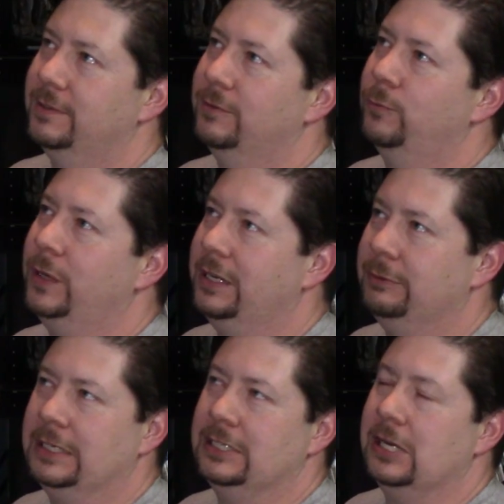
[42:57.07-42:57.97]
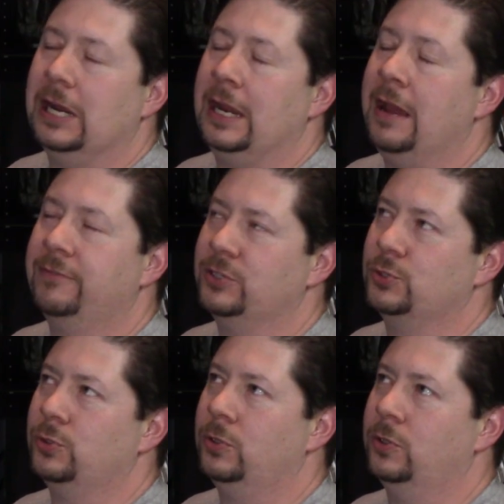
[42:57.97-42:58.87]
We did not have
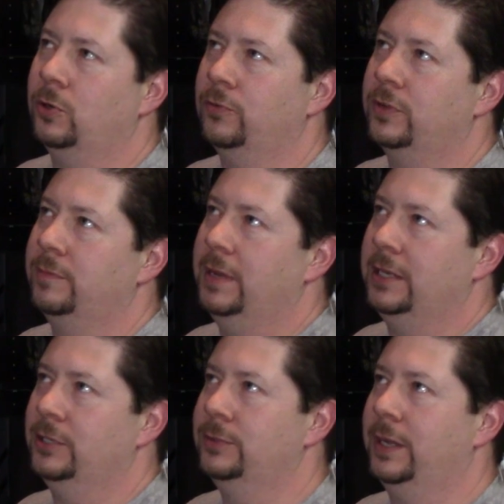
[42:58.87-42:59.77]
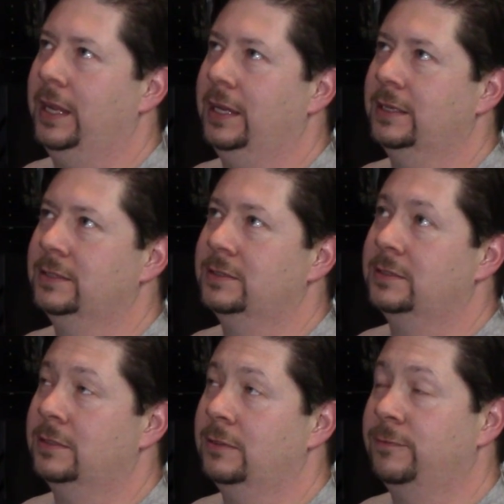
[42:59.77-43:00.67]
control over the menu, and
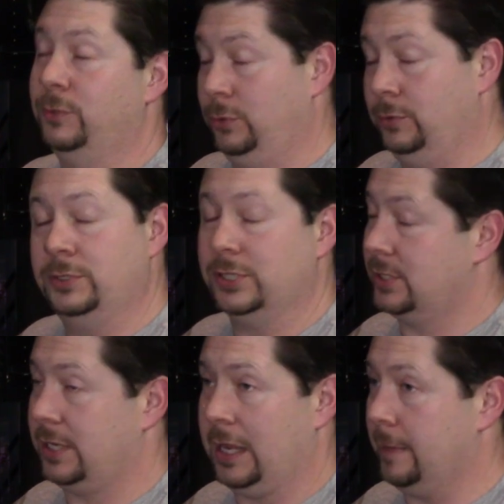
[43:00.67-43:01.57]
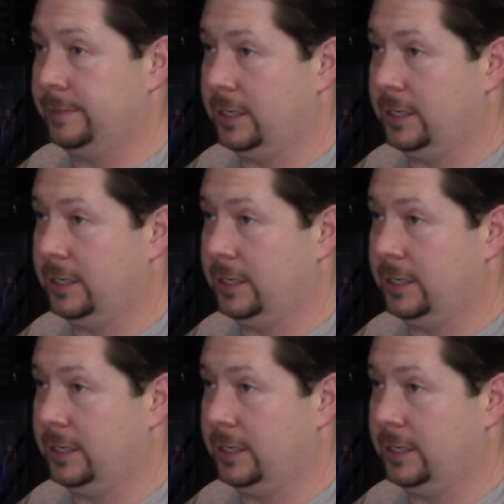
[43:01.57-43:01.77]
the food just kept